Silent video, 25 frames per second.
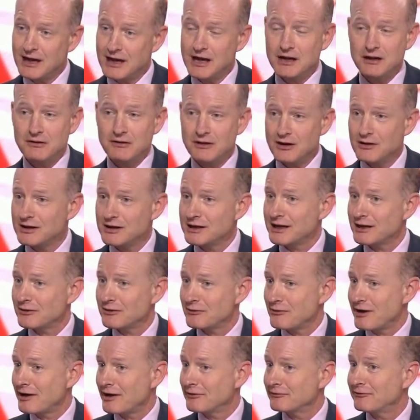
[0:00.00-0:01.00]
you only get
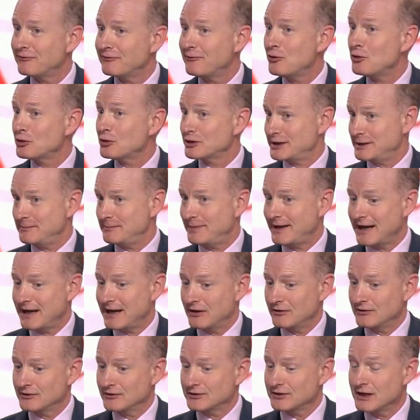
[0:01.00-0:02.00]
around 40
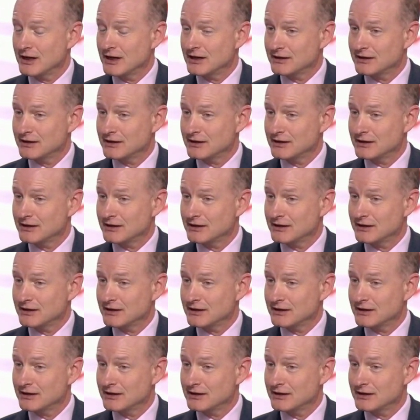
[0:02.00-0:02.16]
pounds.